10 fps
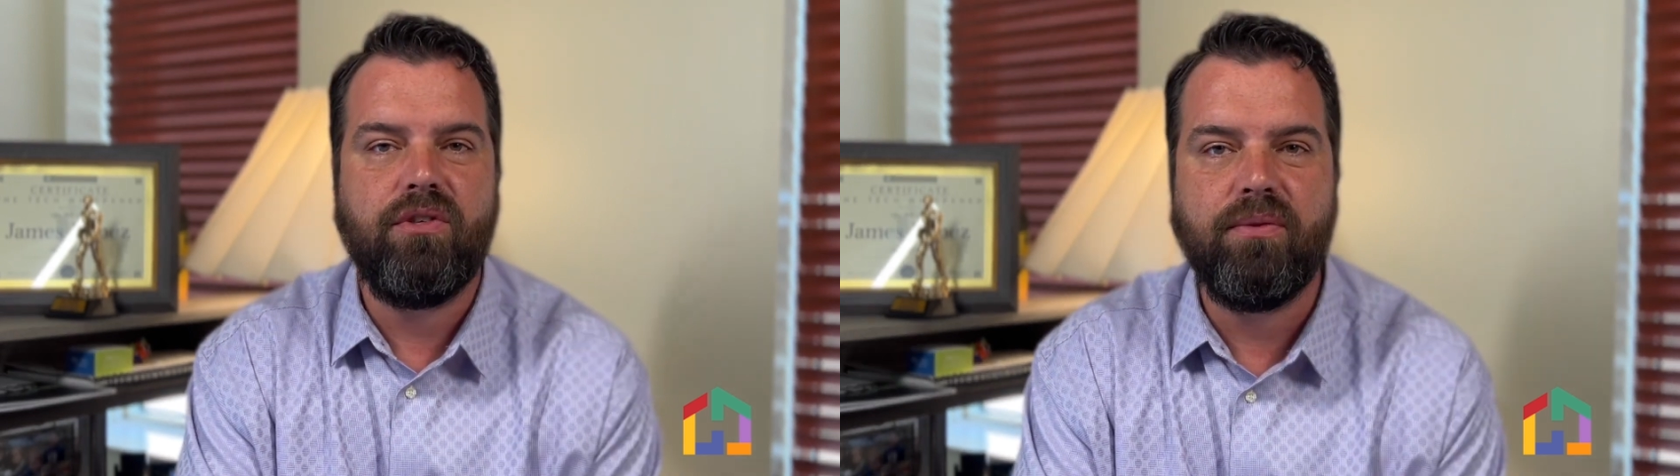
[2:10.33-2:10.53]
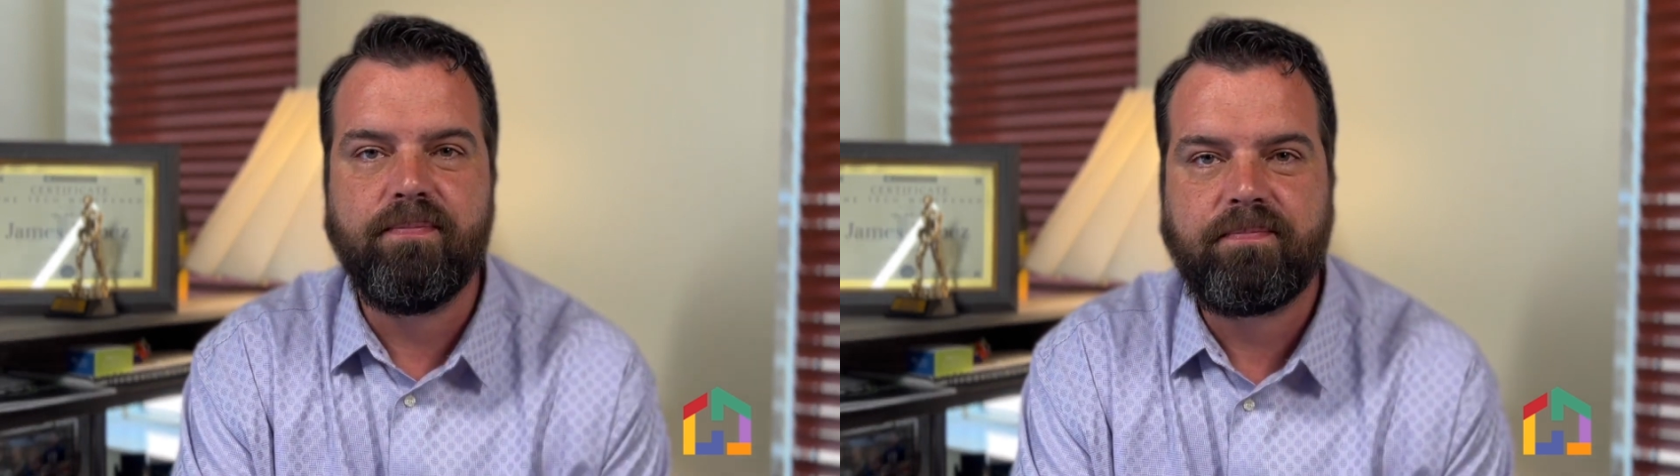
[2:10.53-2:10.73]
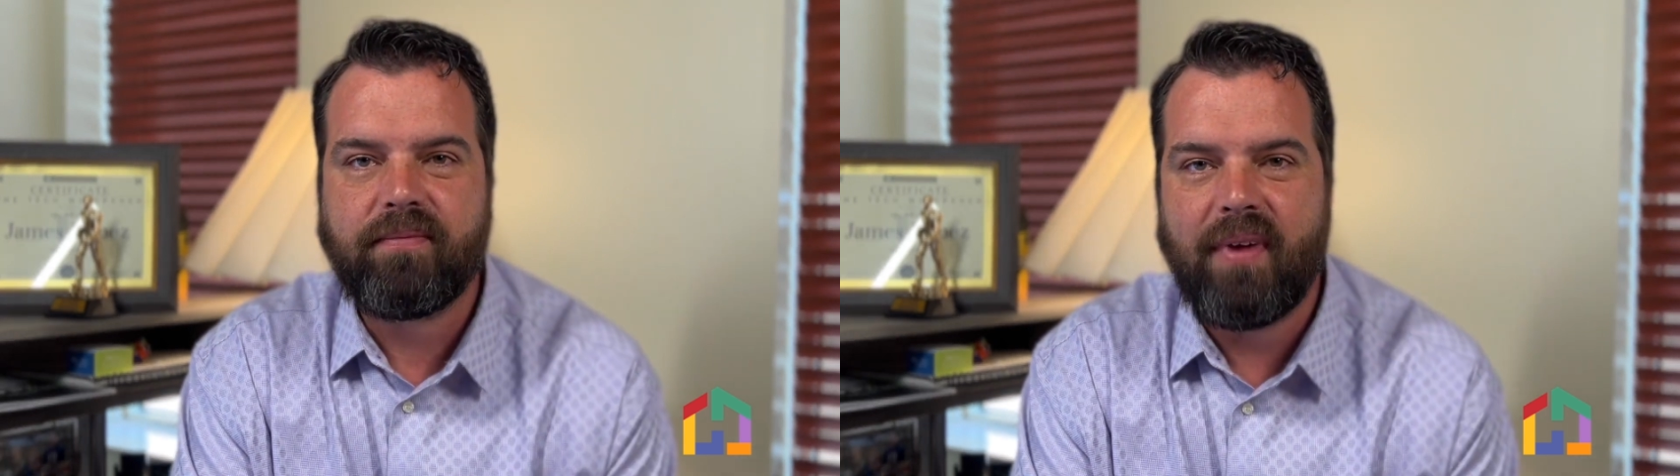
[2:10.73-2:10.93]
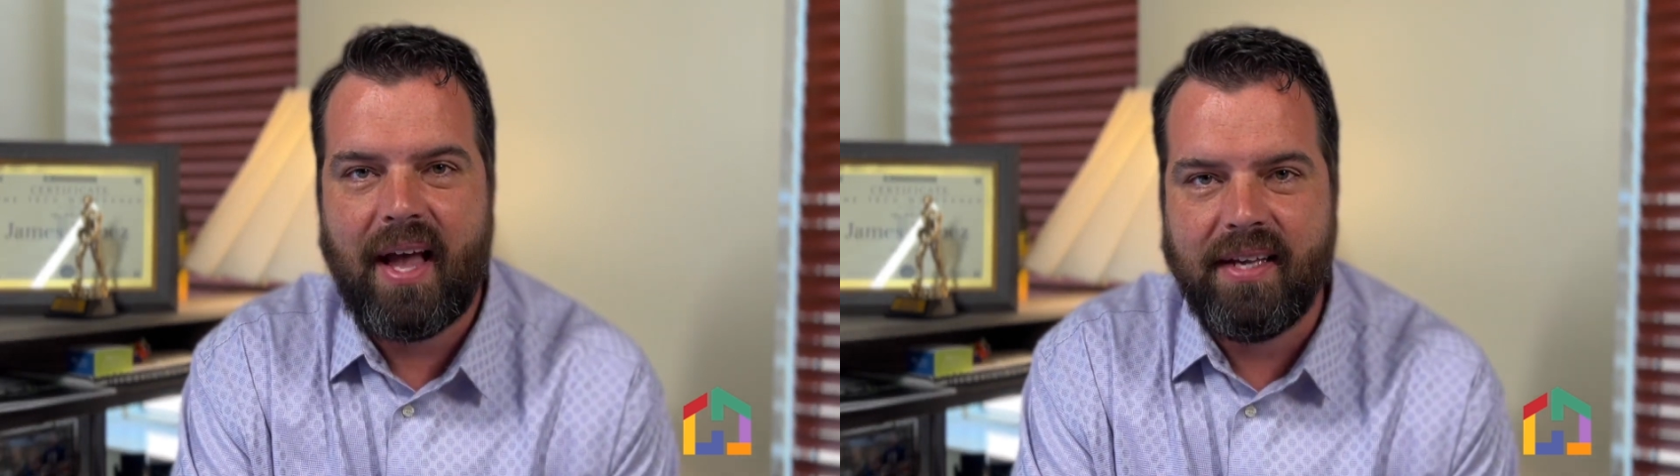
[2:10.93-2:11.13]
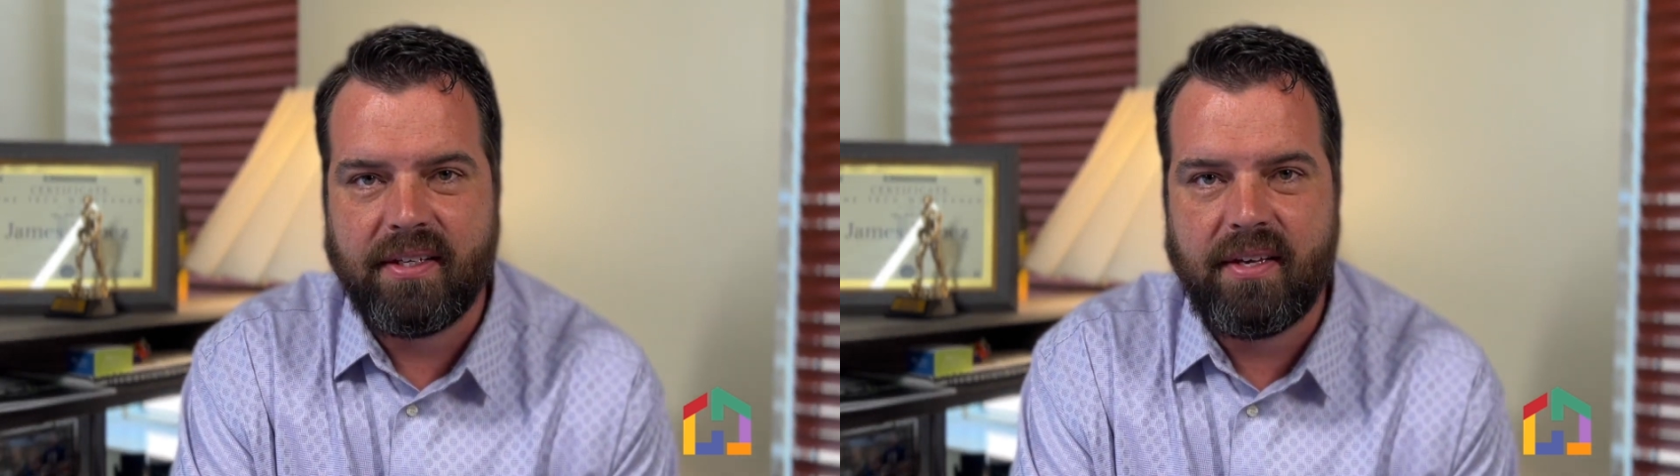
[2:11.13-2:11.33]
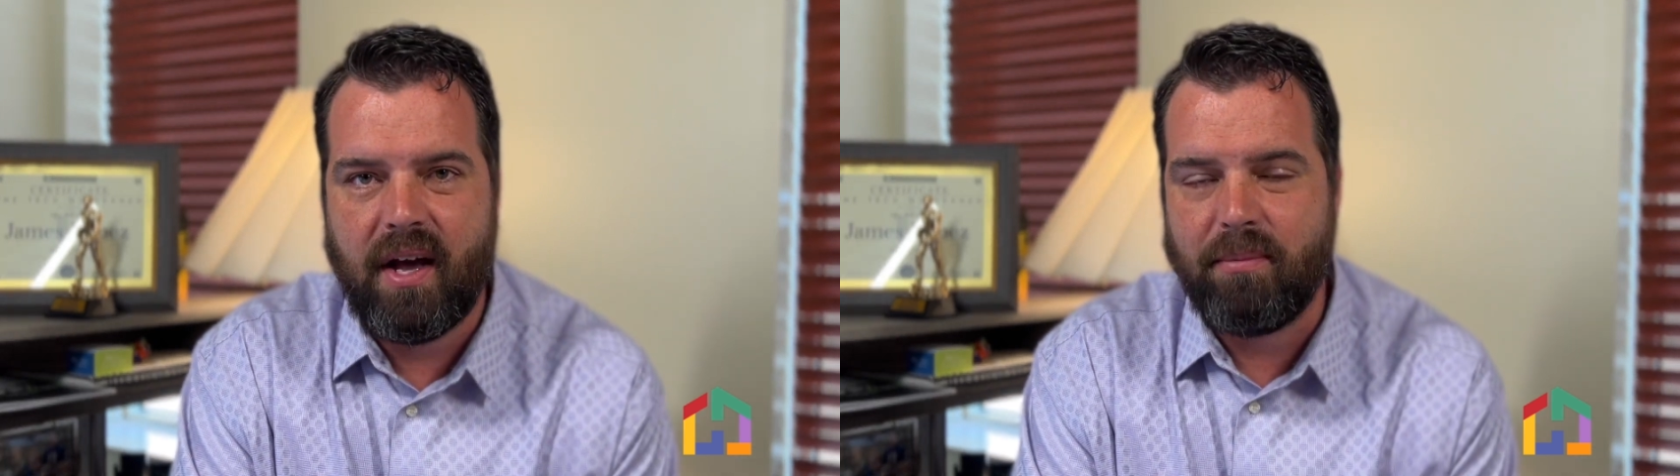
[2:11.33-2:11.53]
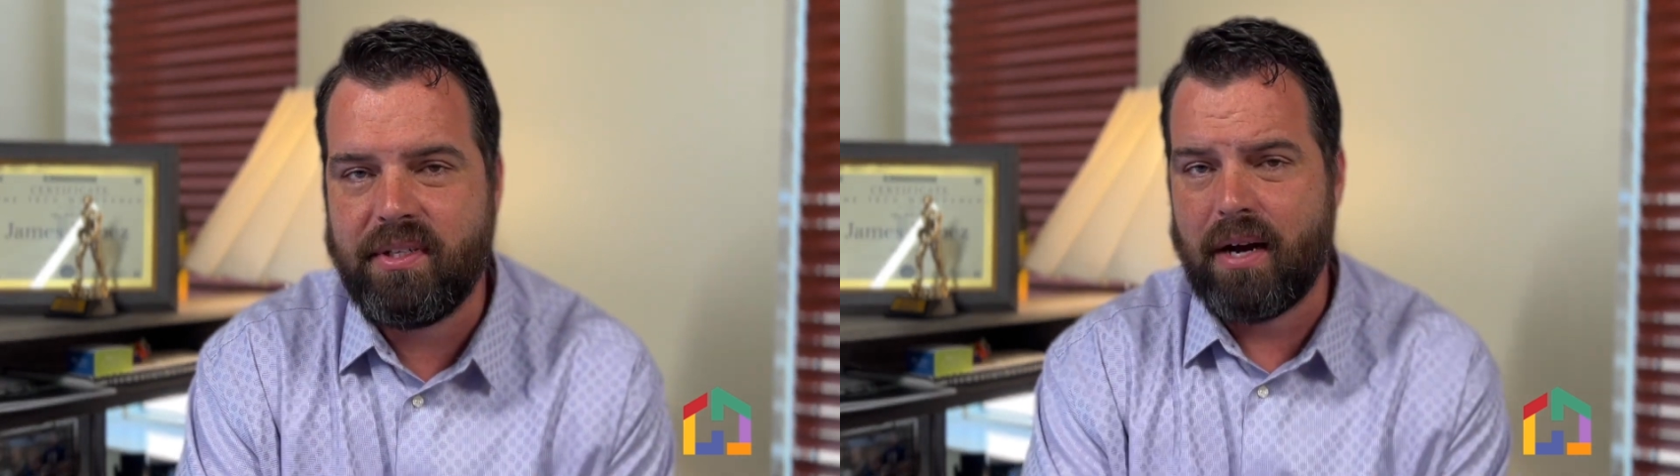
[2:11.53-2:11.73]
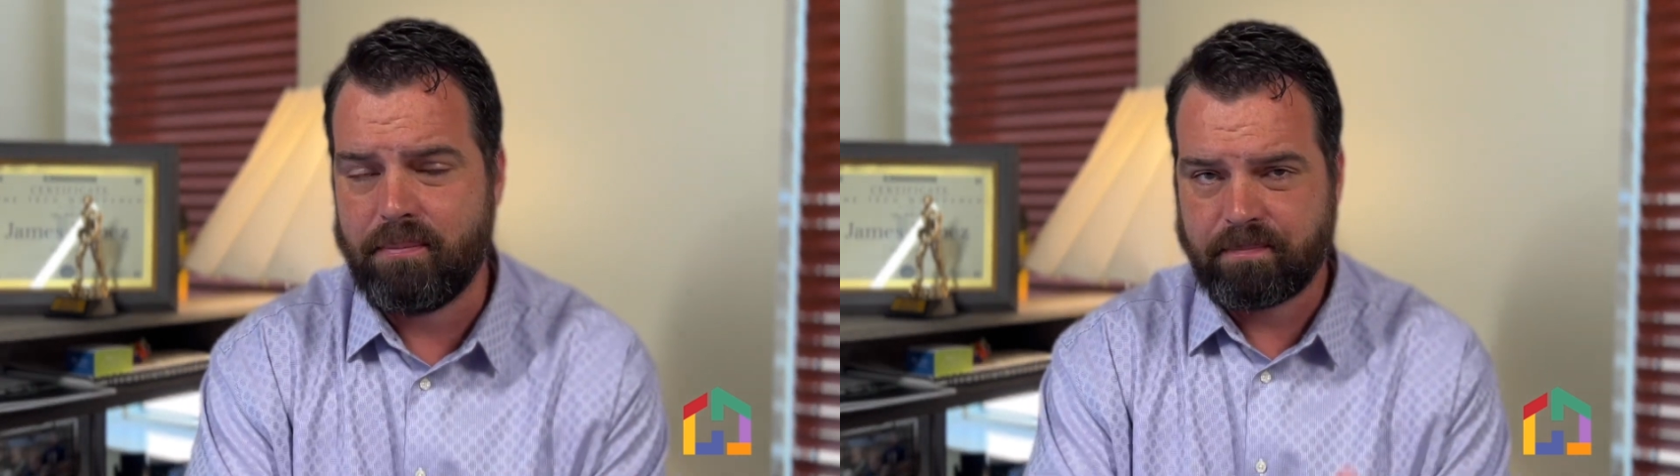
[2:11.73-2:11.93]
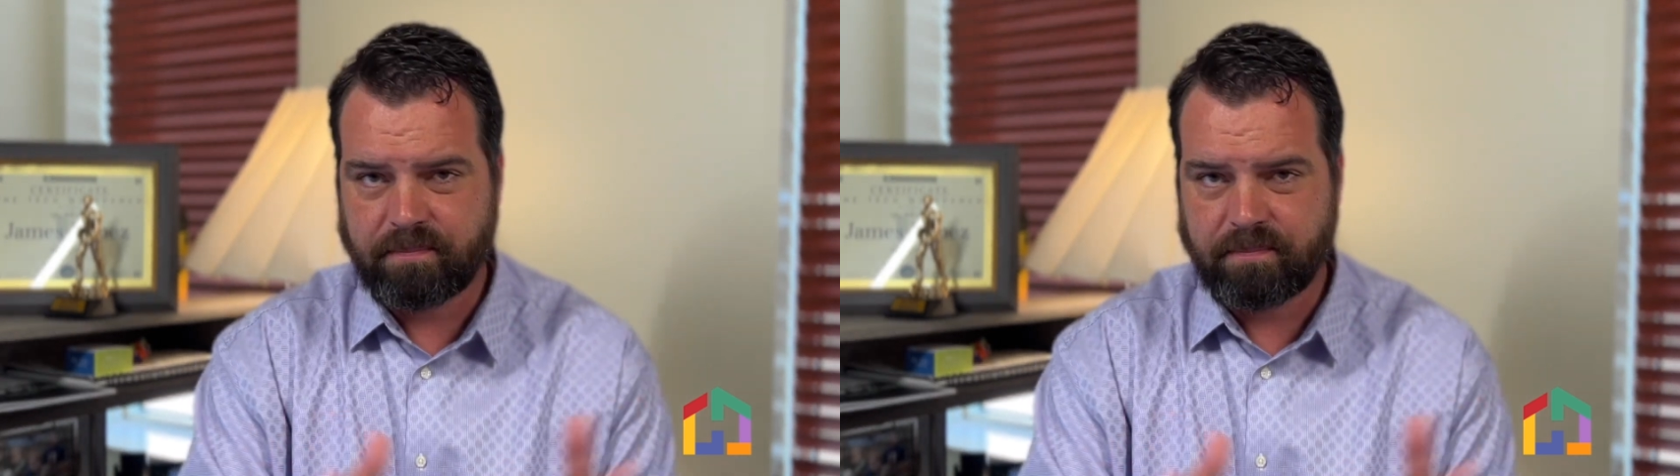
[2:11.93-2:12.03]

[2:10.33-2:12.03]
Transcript: you as it comes. Now,